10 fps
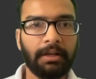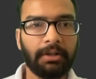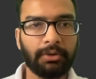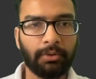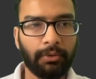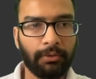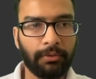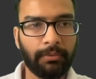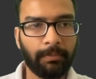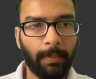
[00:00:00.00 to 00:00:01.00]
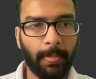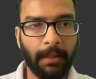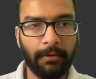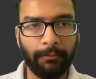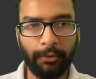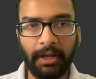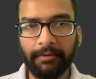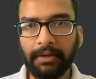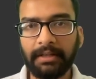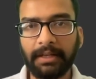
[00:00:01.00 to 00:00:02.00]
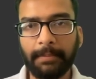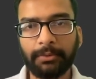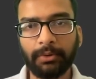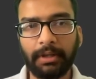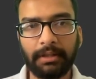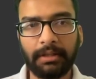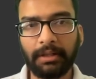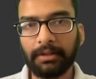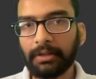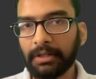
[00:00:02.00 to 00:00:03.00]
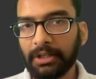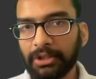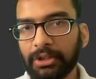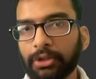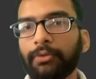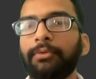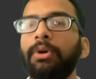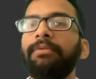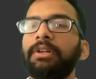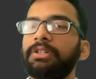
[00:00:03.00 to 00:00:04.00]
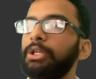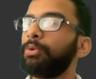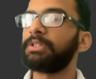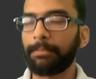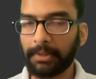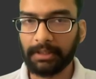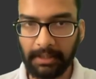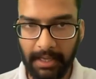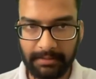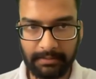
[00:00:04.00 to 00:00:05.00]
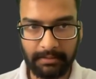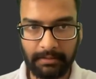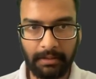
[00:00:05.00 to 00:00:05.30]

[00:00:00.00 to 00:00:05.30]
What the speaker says: So we have encapsulated the creation of notification to a separate class.